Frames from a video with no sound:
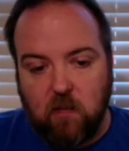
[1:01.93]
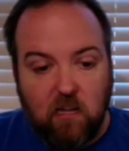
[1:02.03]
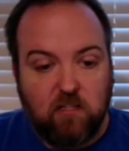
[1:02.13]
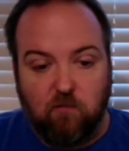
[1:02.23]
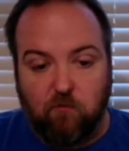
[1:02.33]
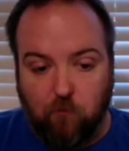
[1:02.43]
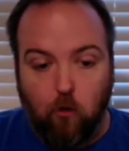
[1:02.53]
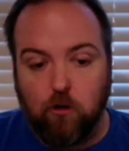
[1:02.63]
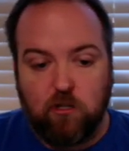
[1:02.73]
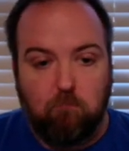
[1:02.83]
and it's the
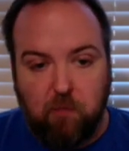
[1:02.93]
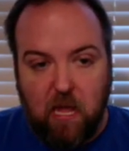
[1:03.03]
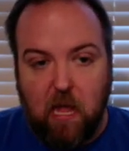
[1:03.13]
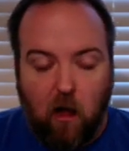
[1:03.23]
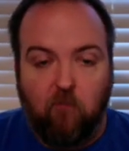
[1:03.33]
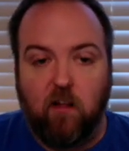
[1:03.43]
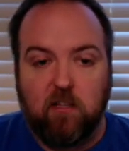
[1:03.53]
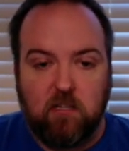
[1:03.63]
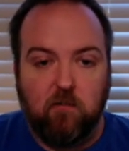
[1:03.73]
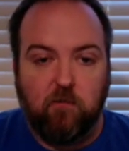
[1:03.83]
first big
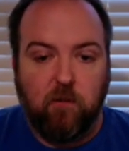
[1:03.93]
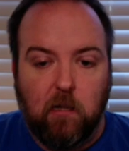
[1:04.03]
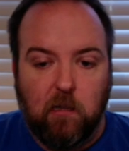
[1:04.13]
offensive